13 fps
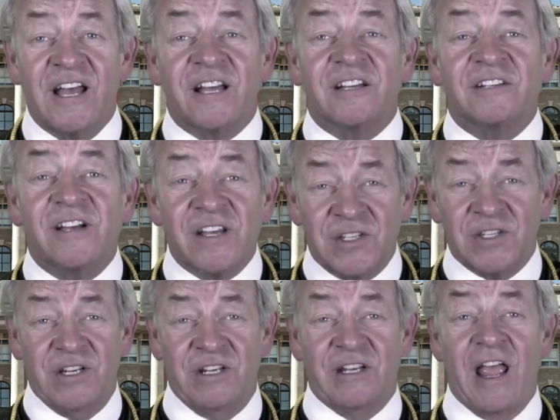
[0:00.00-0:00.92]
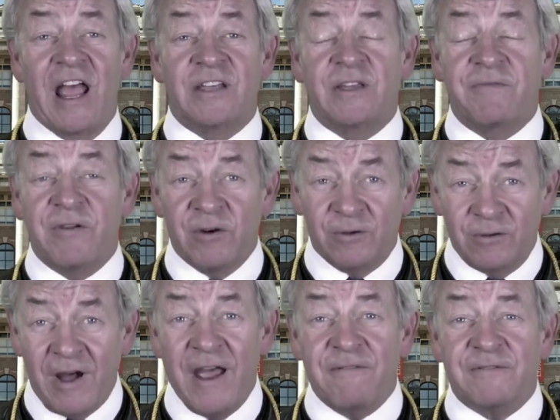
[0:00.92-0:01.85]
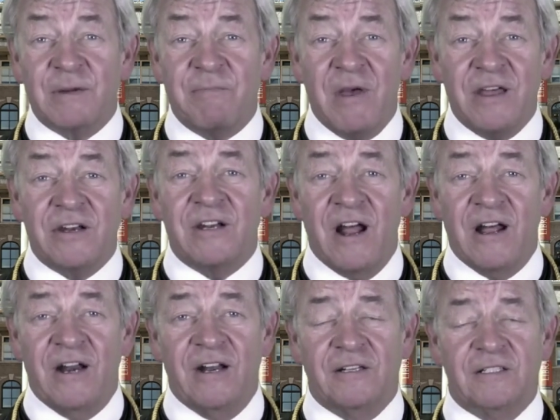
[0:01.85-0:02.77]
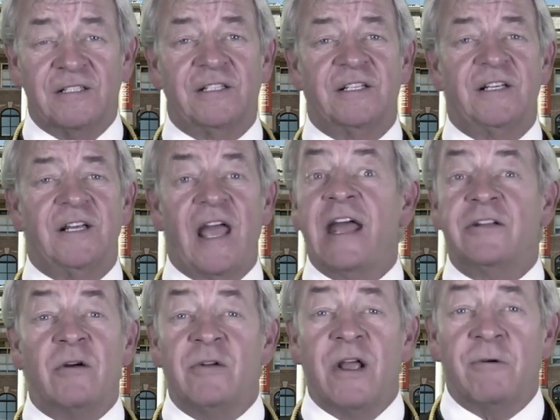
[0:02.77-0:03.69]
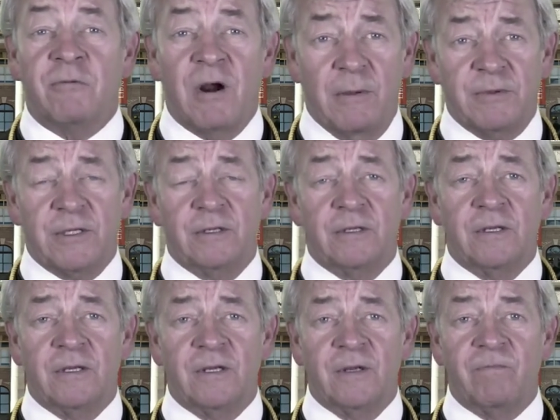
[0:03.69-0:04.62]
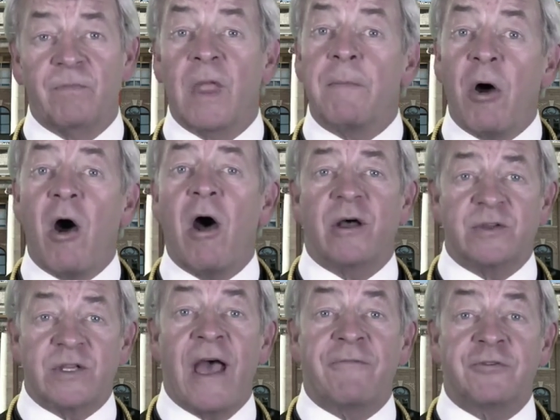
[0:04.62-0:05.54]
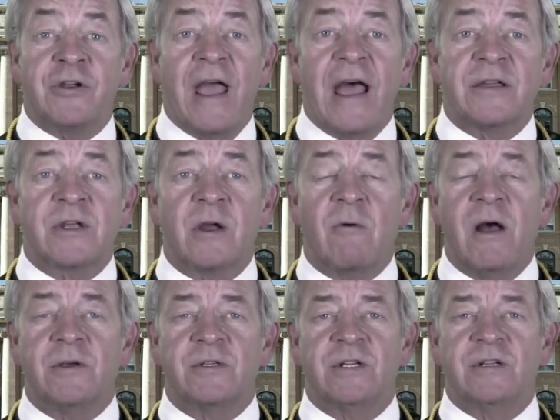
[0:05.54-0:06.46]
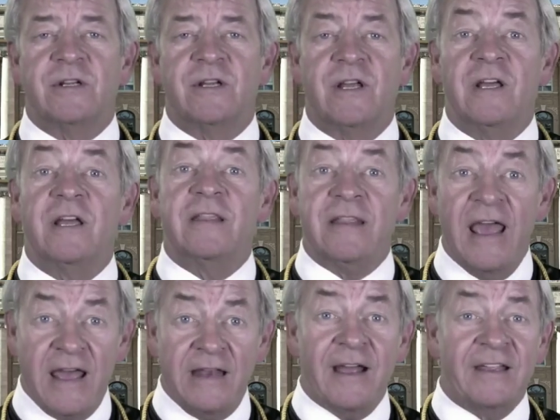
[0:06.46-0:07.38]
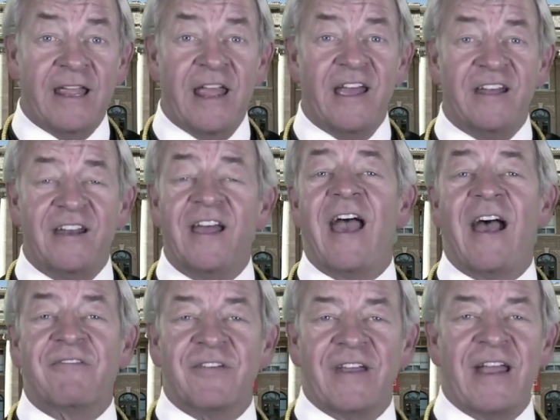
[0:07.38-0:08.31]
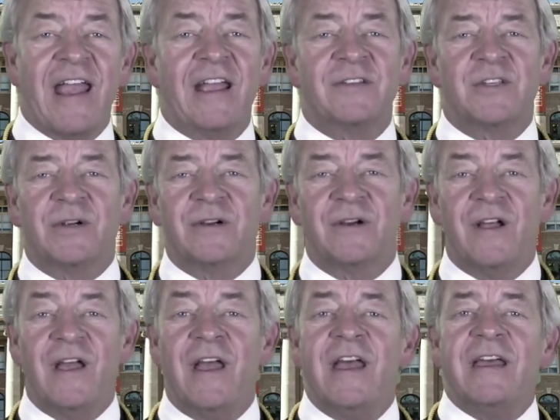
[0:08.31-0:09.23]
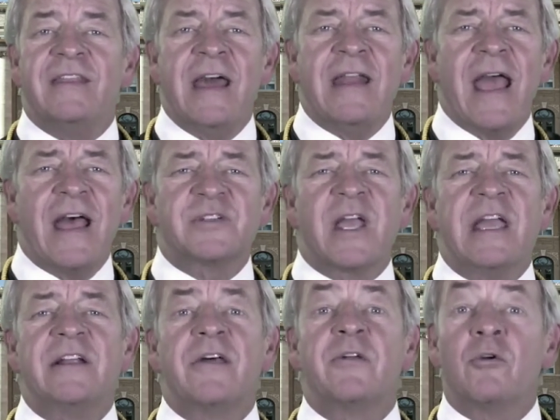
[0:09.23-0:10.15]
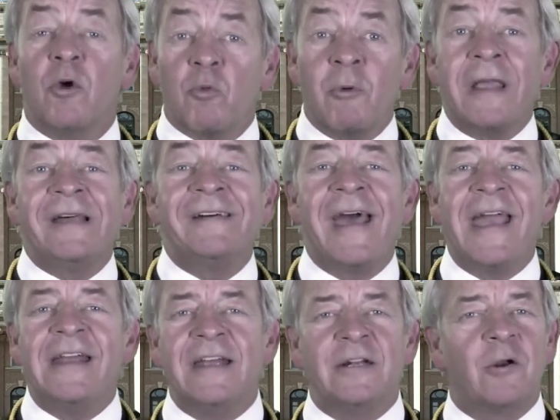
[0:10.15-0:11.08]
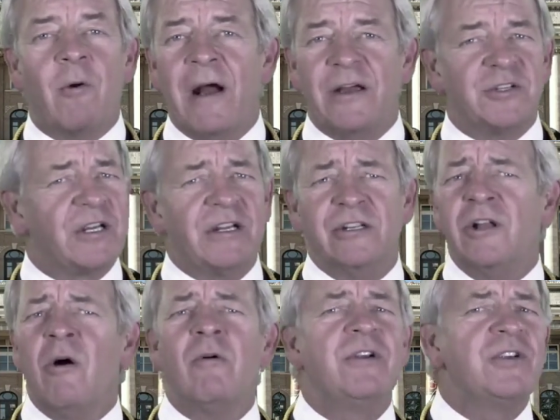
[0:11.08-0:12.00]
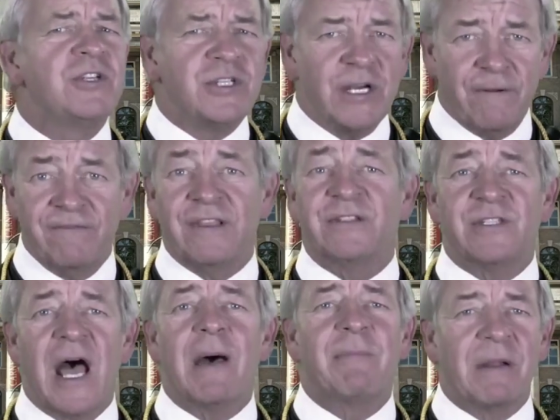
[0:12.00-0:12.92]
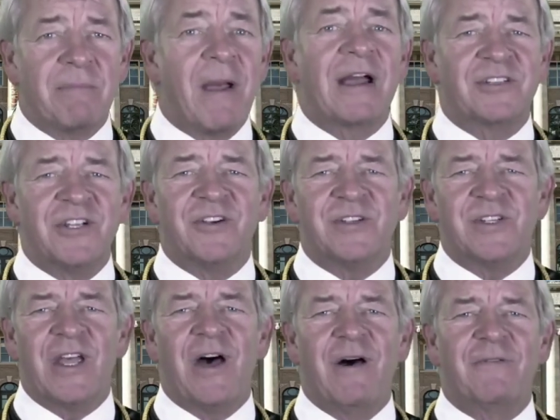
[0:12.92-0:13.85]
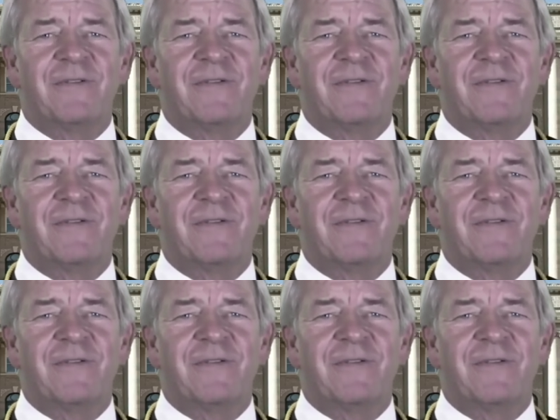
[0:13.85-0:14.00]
Listen as if your life depended on it. And don't interrupt. Pause after you ask a question. Then, again, after they answer. Then ask another related question. Don't shift the topic back to yourself.